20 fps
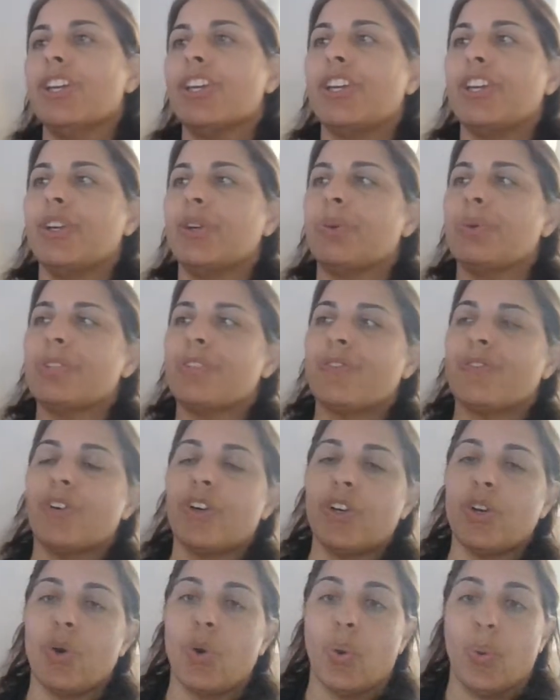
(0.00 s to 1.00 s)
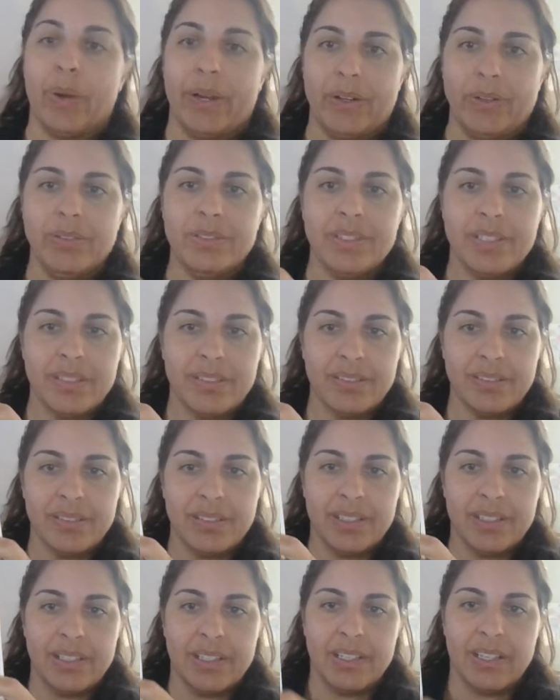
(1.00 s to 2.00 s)
Q is for quilt.
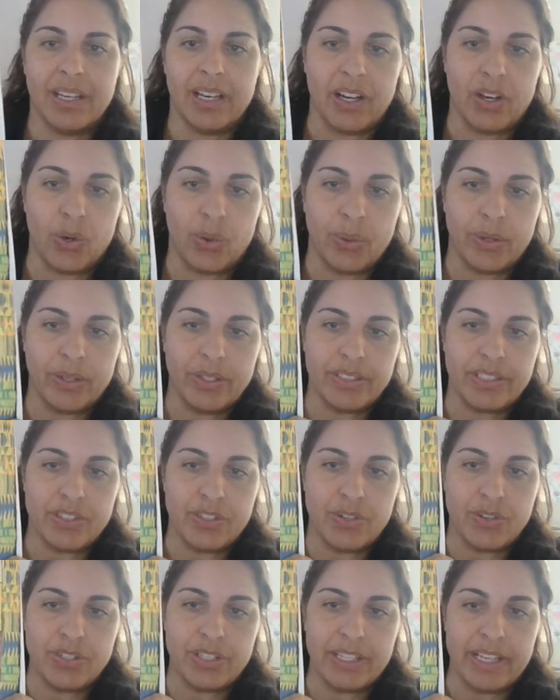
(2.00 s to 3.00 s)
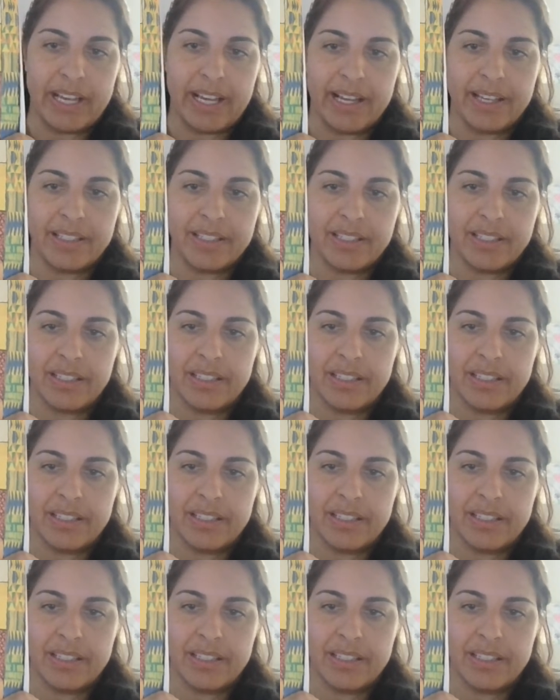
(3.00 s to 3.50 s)
A quilt usually has,